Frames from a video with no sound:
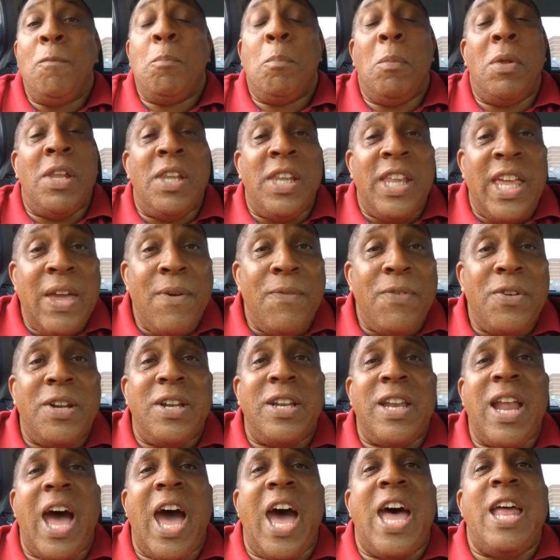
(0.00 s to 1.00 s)
believe it or
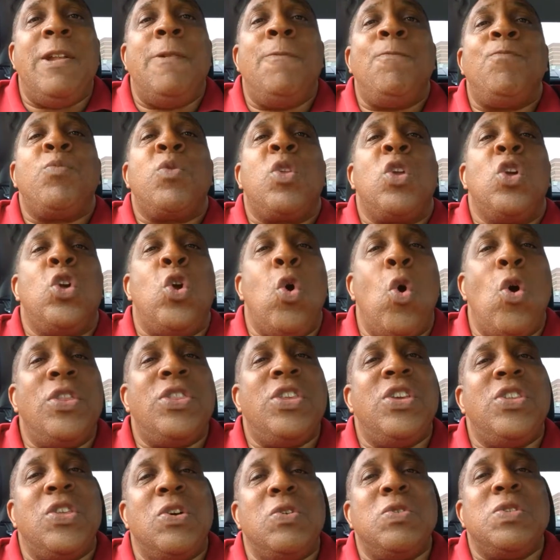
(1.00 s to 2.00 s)
not,
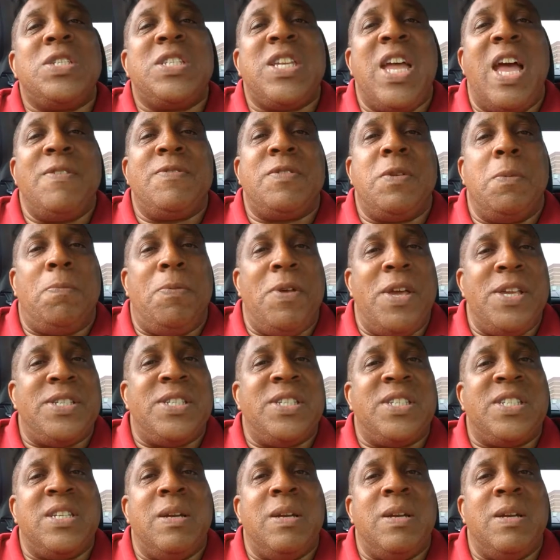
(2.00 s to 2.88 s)
going to those types of places,